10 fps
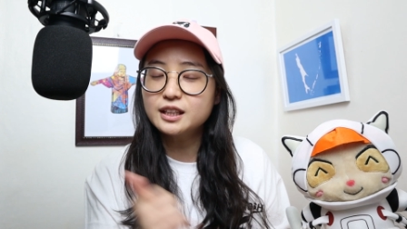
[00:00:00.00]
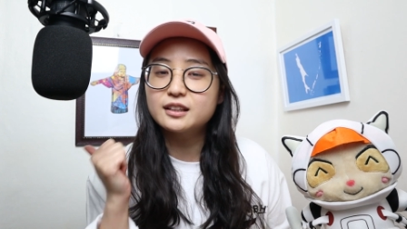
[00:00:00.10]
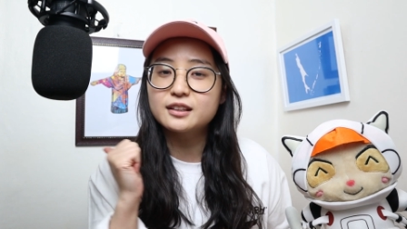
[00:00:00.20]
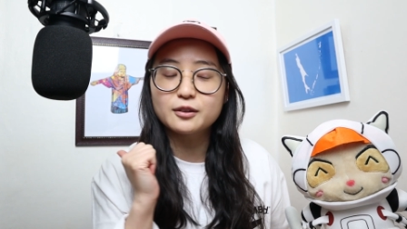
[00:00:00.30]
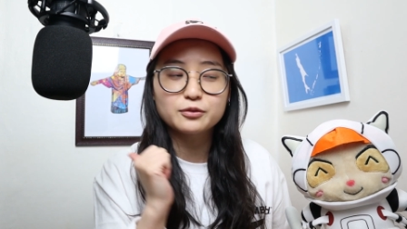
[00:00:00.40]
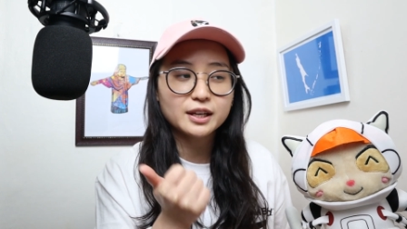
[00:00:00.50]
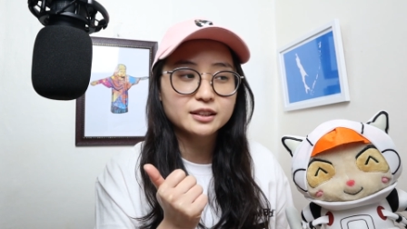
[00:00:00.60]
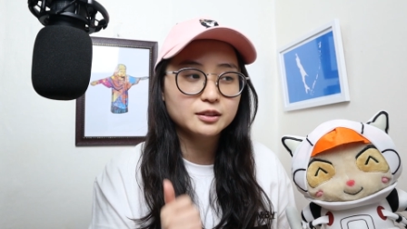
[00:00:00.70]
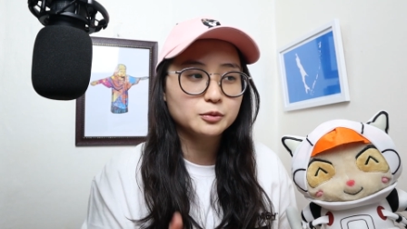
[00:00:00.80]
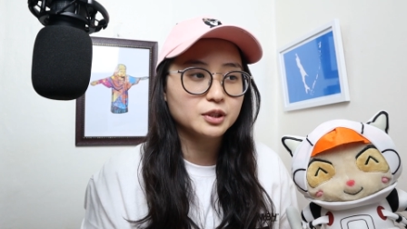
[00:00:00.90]
and now
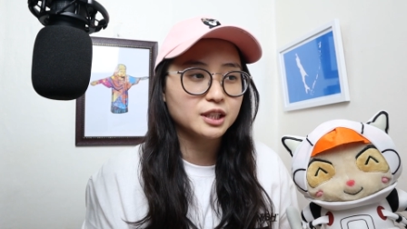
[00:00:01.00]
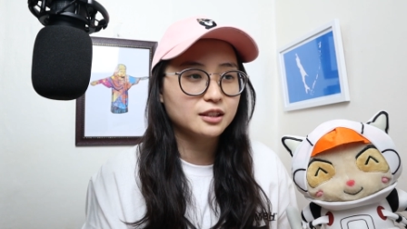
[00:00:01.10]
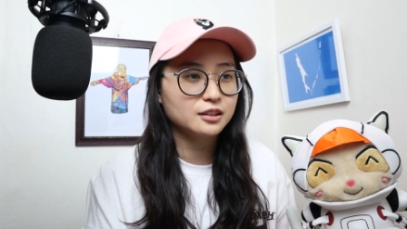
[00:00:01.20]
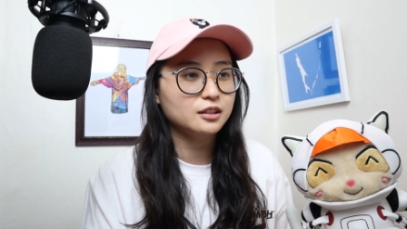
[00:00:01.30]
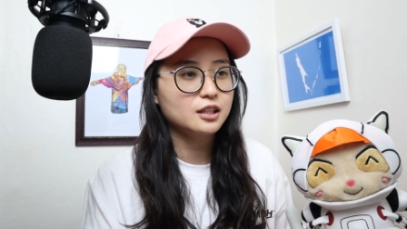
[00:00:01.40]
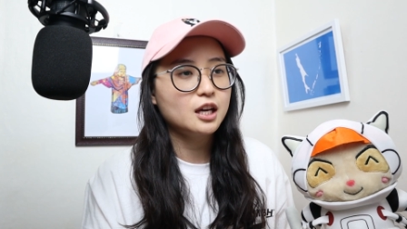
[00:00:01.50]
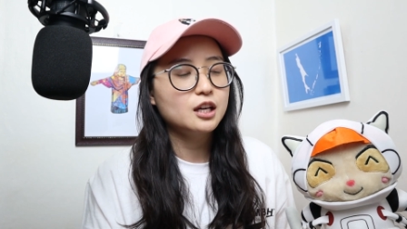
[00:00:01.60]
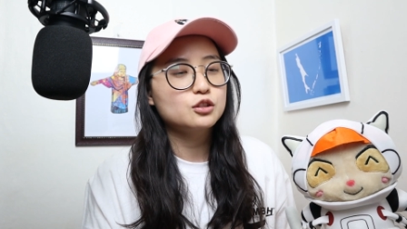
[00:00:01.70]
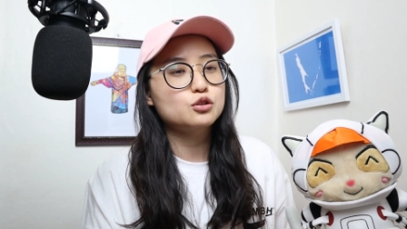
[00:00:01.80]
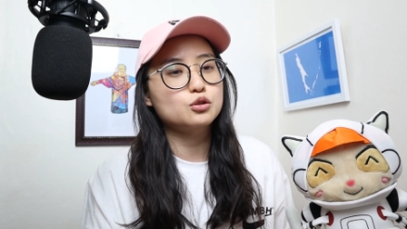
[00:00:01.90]
finally we're getting
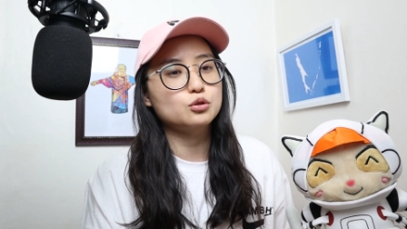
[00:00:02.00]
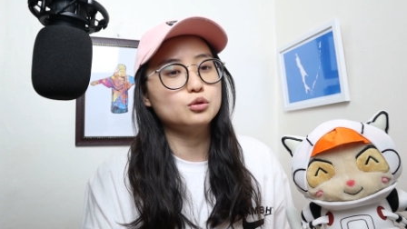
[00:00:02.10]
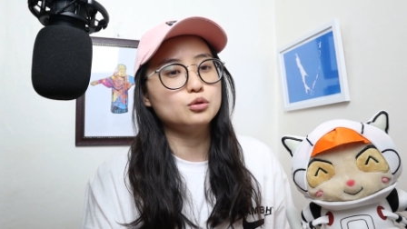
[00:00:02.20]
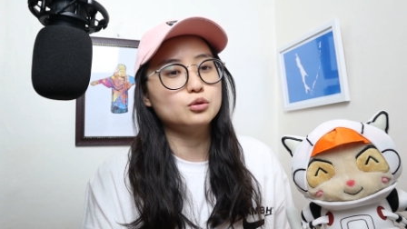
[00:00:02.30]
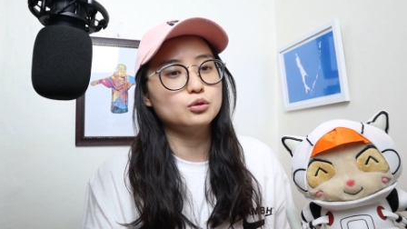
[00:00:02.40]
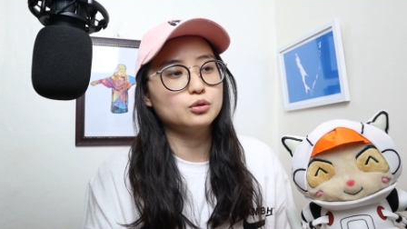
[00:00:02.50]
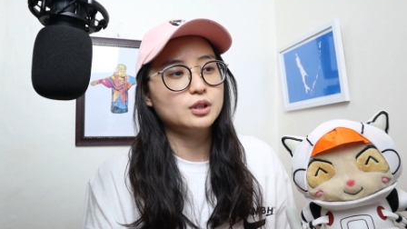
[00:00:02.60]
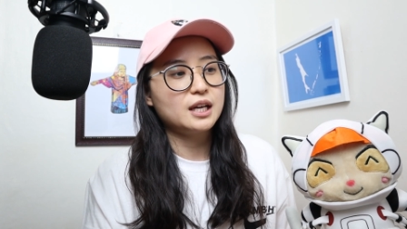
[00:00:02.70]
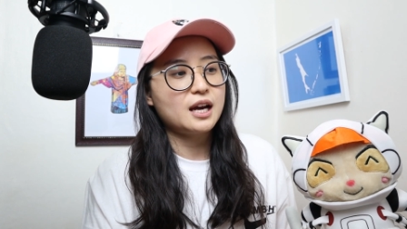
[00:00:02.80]
to